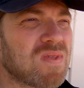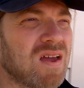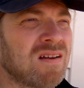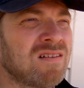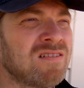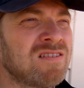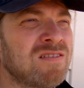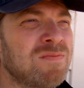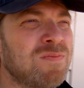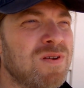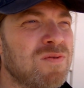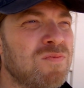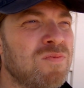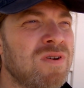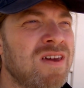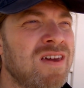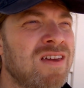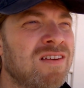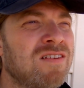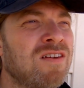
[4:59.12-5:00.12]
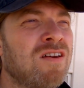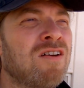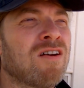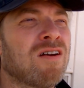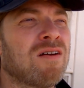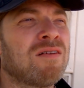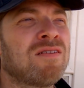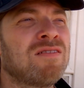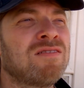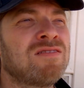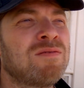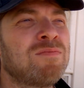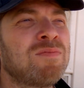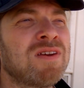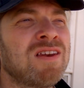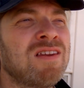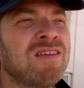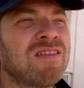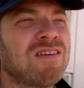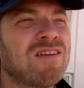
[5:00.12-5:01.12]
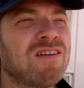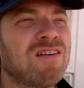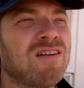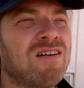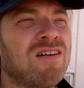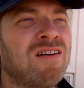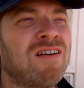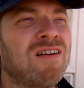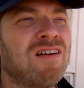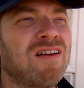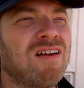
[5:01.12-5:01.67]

because because it's been a weird year. Because at the beginning of the year,